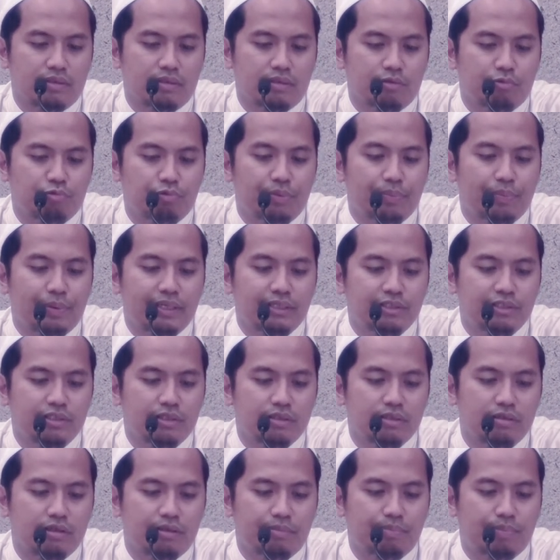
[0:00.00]
we
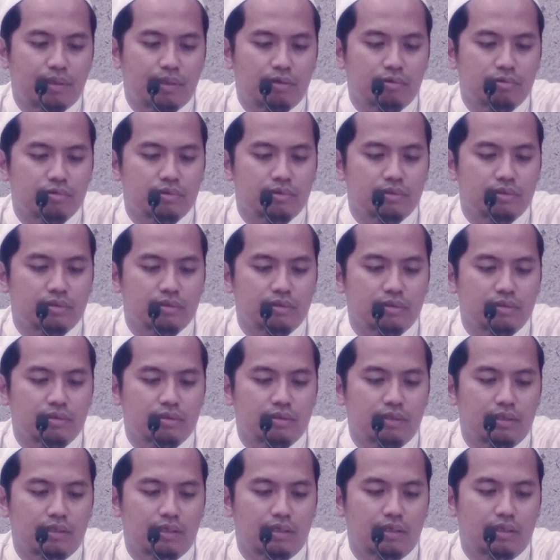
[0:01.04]
mentioned about
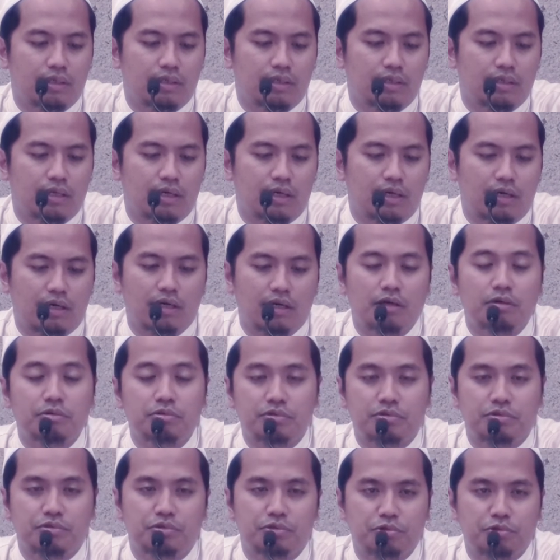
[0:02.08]
how
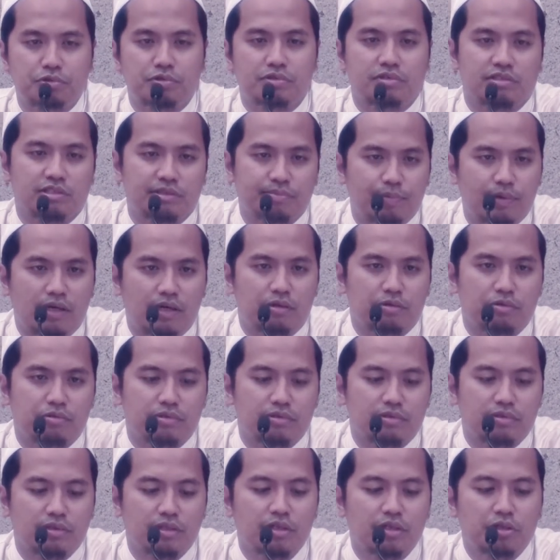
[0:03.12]
to choose a
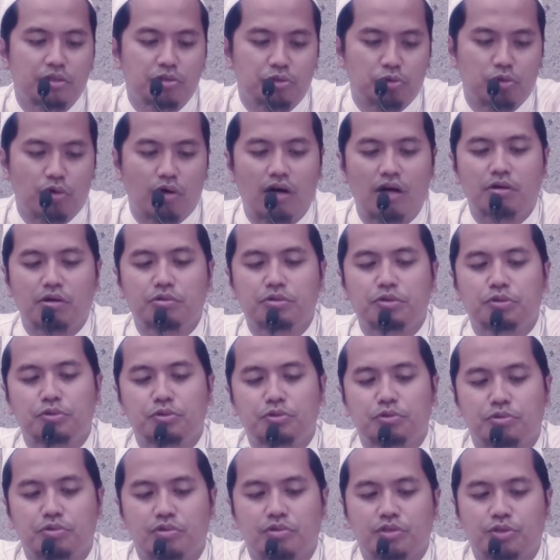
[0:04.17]
spouse. So how do
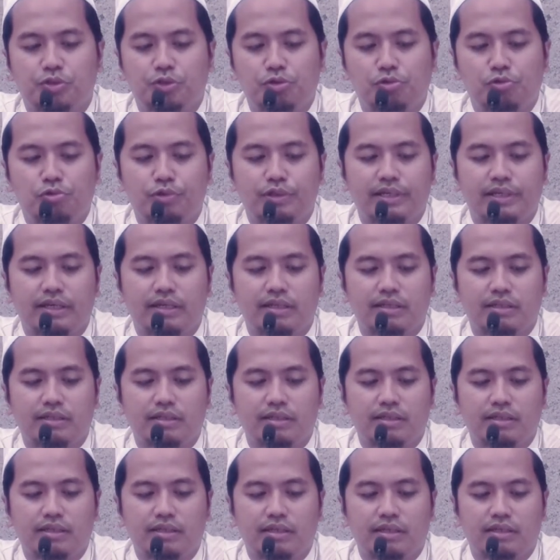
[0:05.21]
you look at
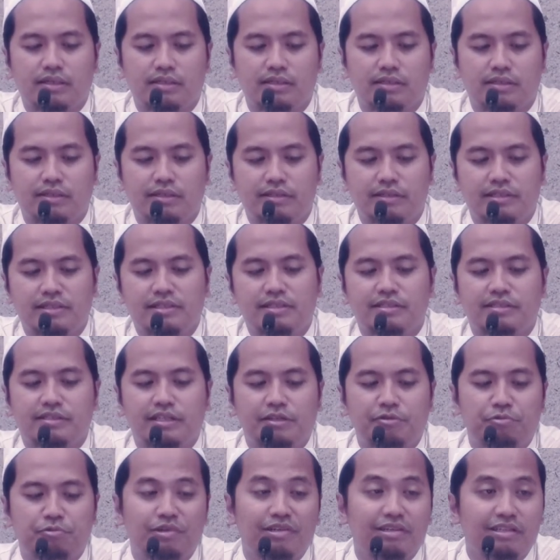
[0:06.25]
the things
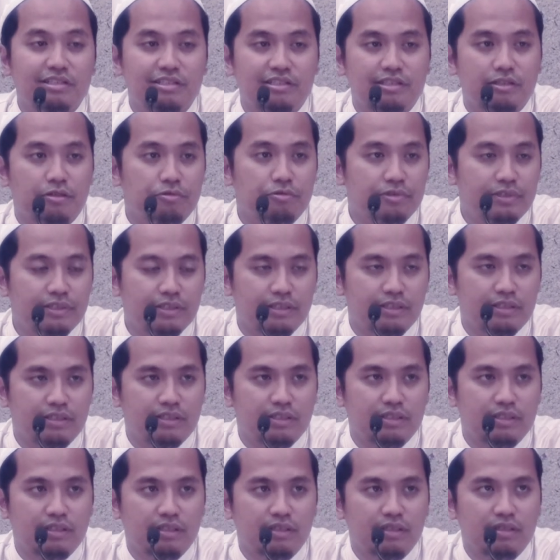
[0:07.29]
that we list down here?
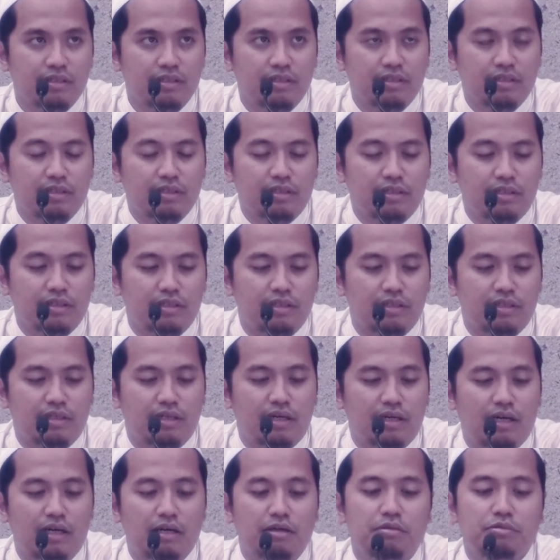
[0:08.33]

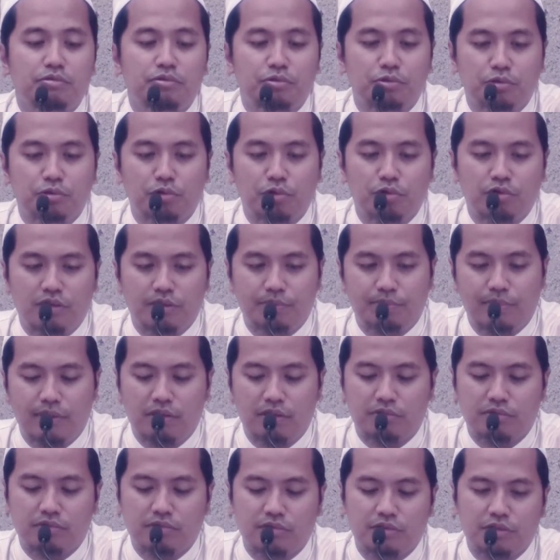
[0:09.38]
How to go
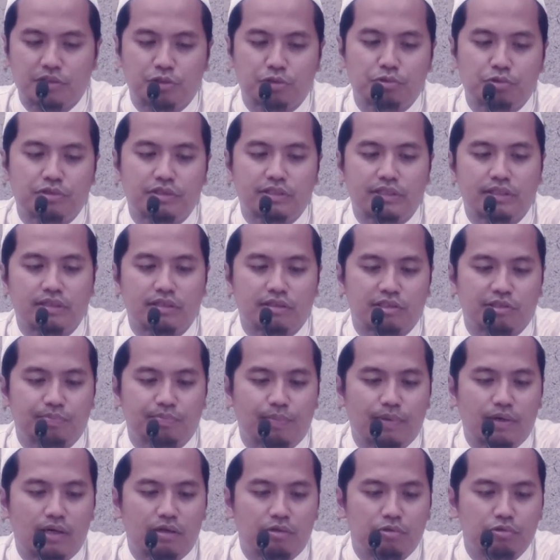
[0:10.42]
about choosing a
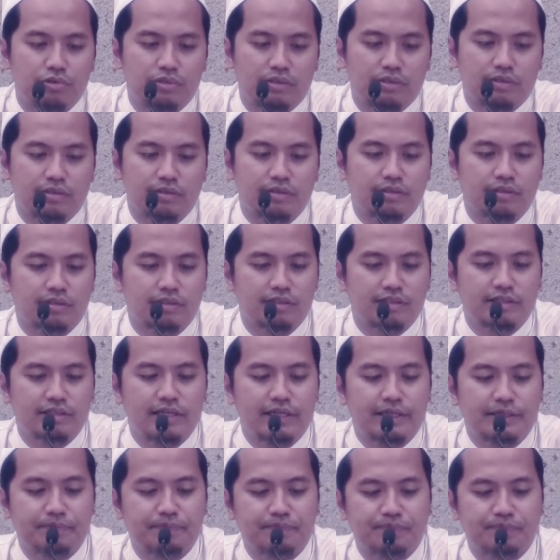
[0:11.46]
spouse is that